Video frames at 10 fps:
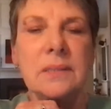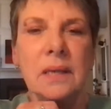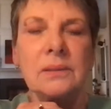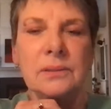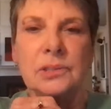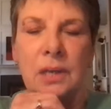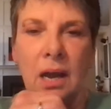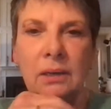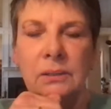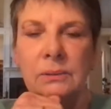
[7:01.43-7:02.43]
settled in
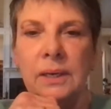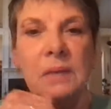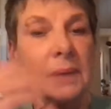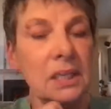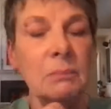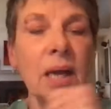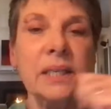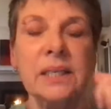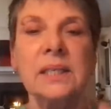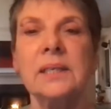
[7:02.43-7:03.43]
Chicago, and I met him on
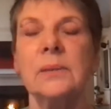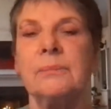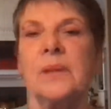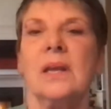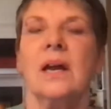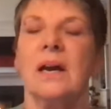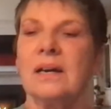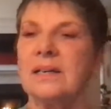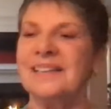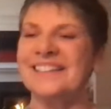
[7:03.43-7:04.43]
a gig.
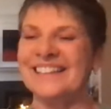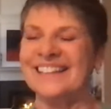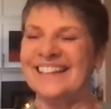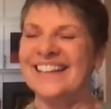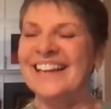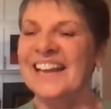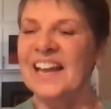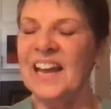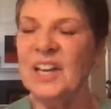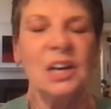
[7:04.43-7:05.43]
And
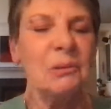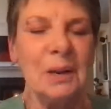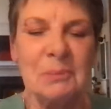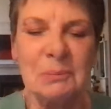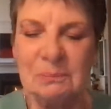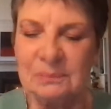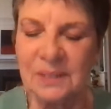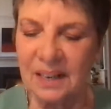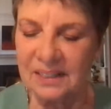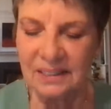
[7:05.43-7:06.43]
I remember
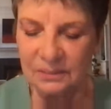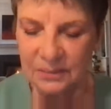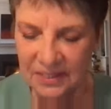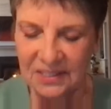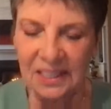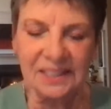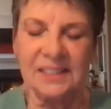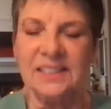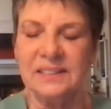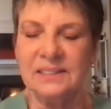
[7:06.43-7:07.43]

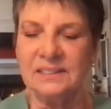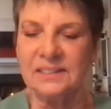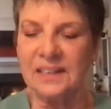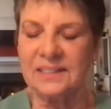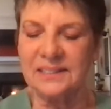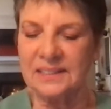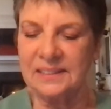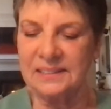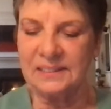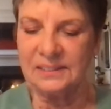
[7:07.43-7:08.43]
distinctly that
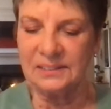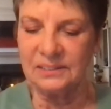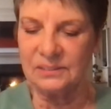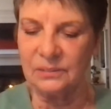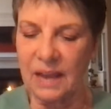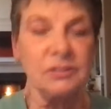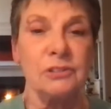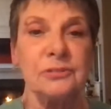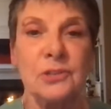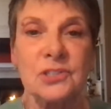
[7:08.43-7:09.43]
after
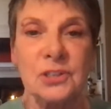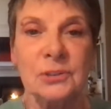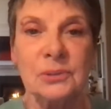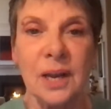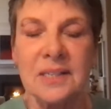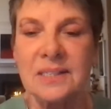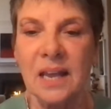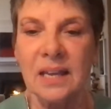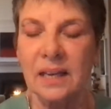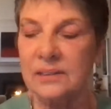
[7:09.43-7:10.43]
the first tune I
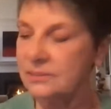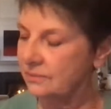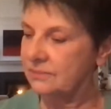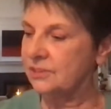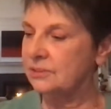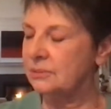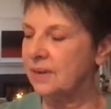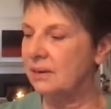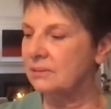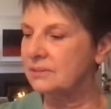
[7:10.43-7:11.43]
sang, I turned
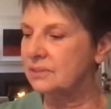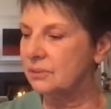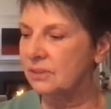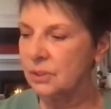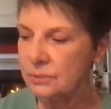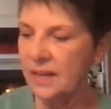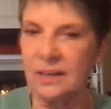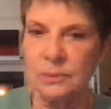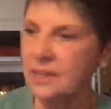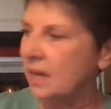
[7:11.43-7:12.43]
around to look who the
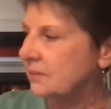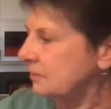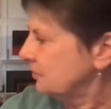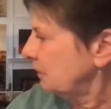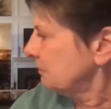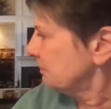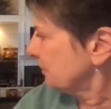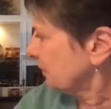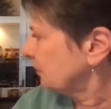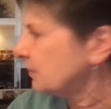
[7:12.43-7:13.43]
heck was on the drum
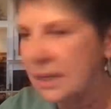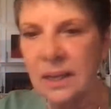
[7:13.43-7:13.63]
throne,